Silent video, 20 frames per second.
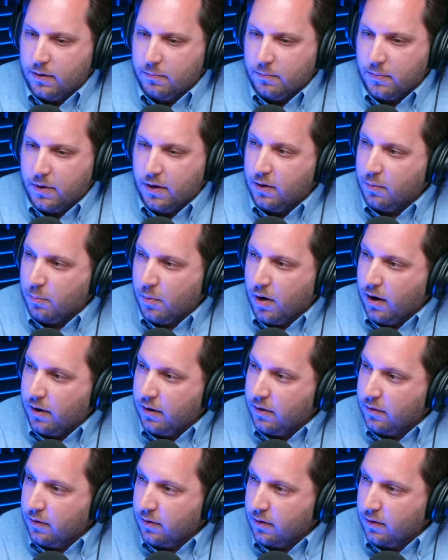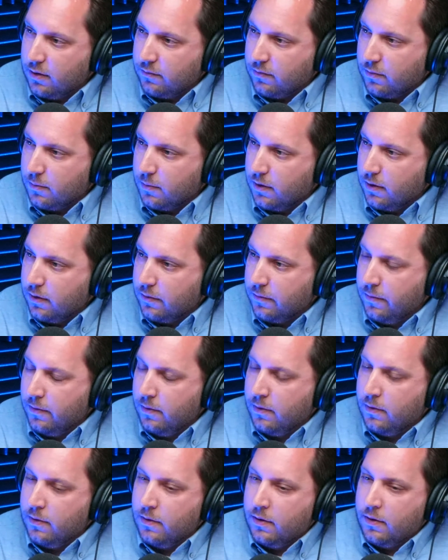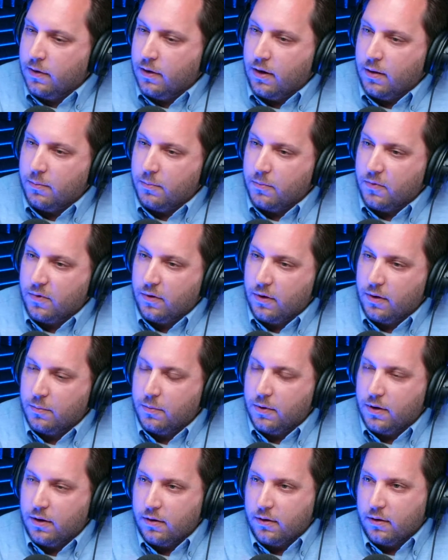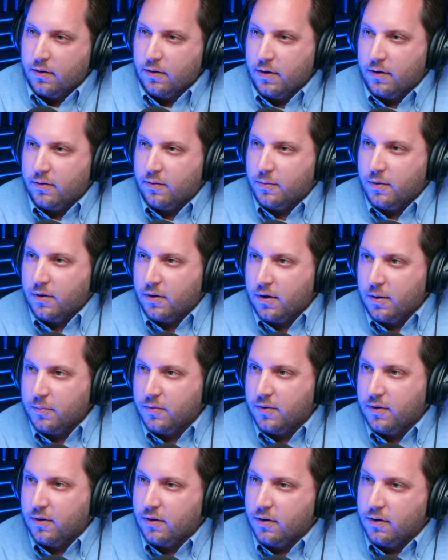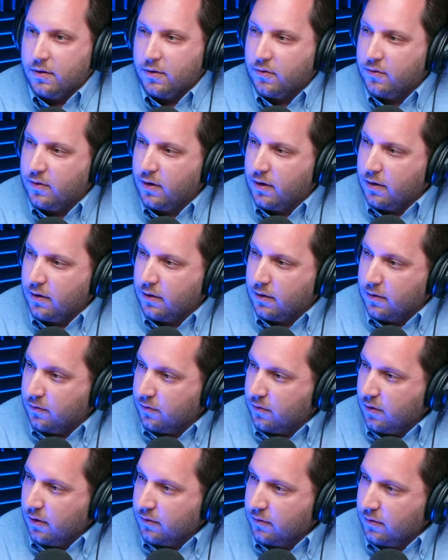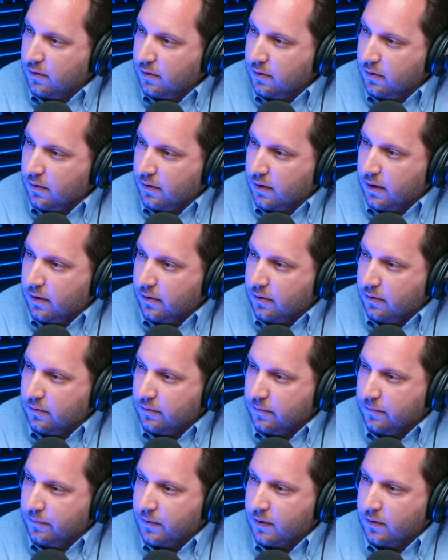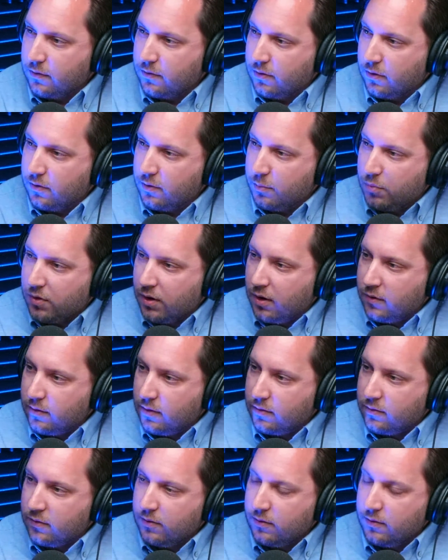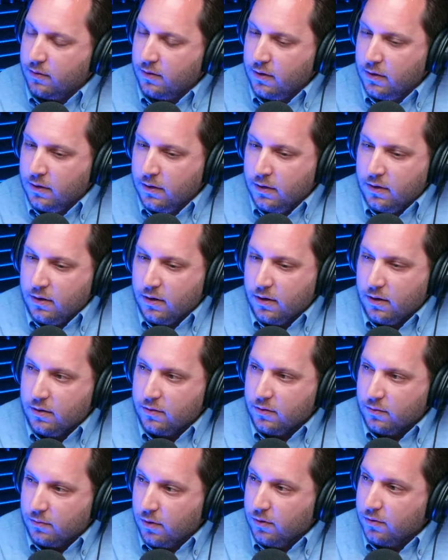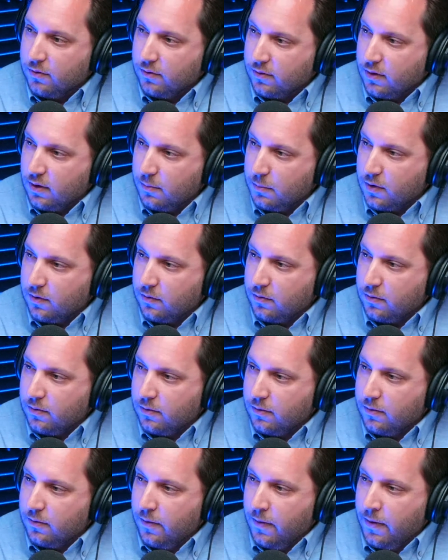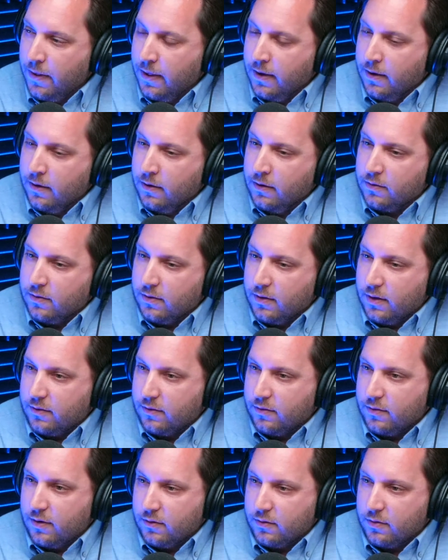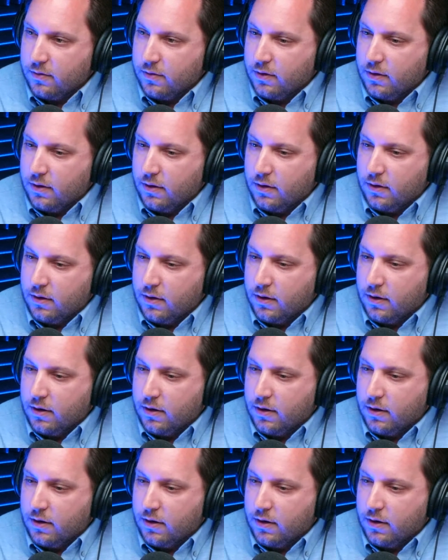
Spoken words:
get your mind to think a different way. Really, that's when it comes into understanding construction and how construction processes is erosion sediment control. So that's essentially